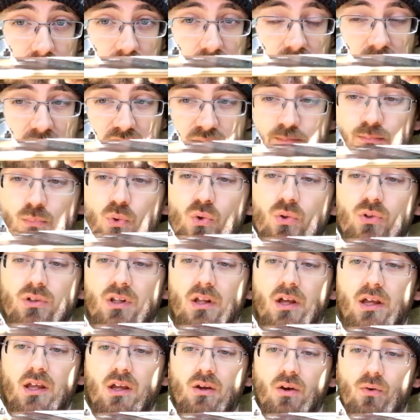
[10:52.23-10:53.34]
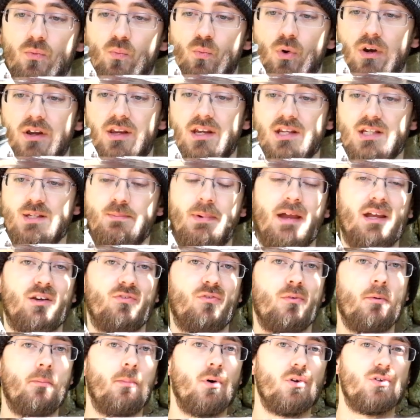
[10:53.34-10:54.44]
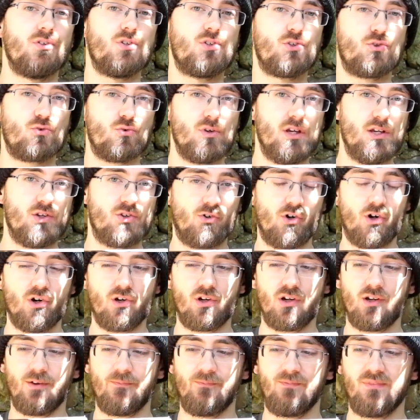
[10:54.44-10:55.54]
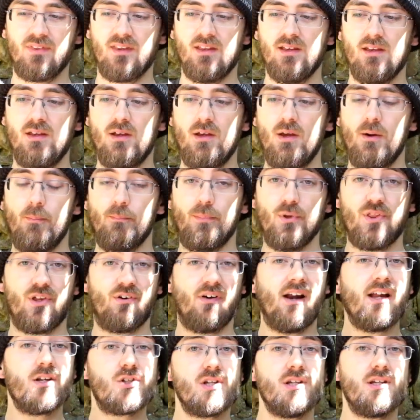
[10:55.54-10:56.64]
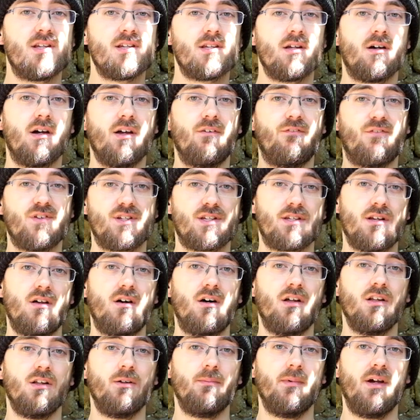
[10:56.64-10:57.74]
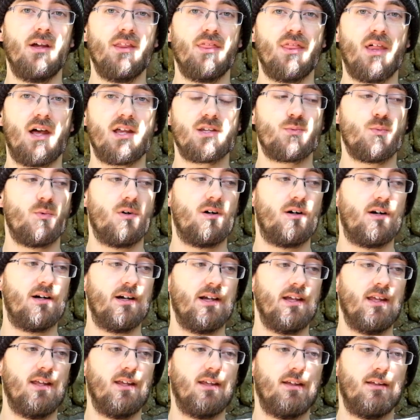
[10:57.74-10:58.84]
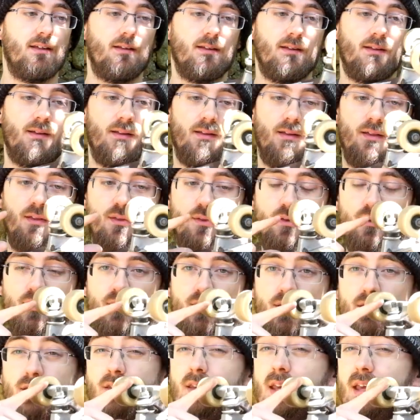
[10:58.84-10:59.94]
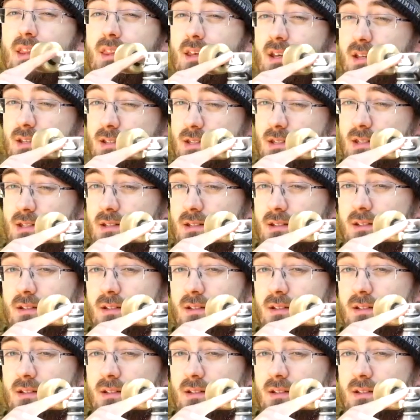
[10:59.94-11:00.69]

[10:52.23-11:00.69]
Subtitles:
It's more like what you'd expect from a modern street truck. But they're actually designed for slalom, and that's why you get this.